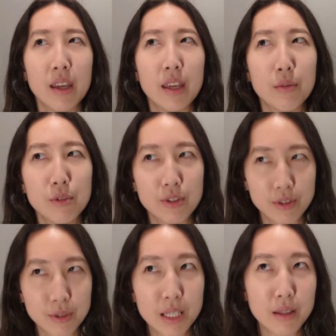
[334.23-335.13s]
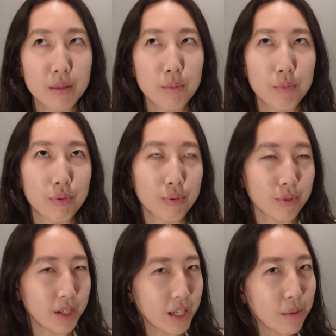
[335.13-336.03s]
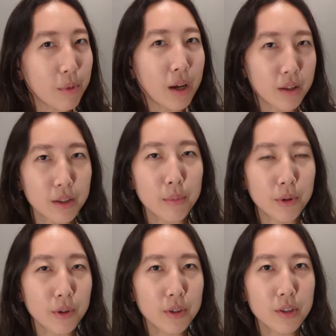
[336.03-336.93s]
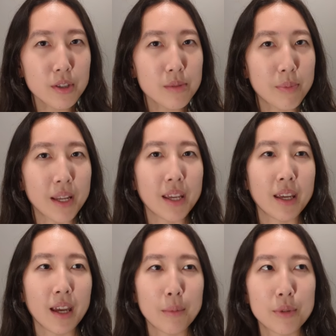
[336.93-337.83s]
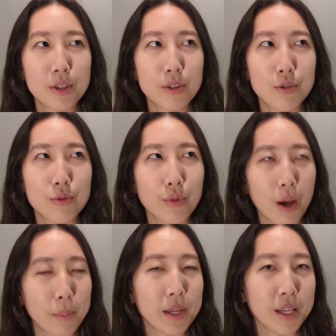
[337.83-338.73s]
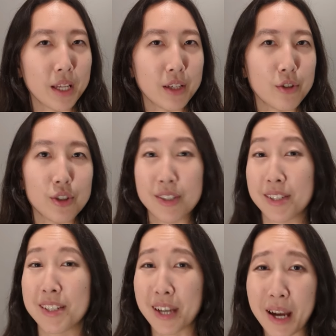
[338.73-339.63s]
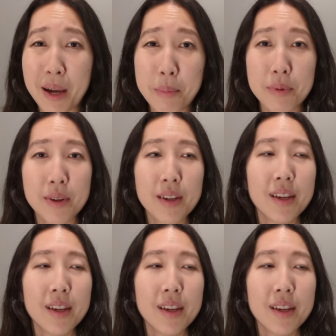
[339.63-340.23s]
he was doing pretty well in the boulders, but he kept dropping just the top.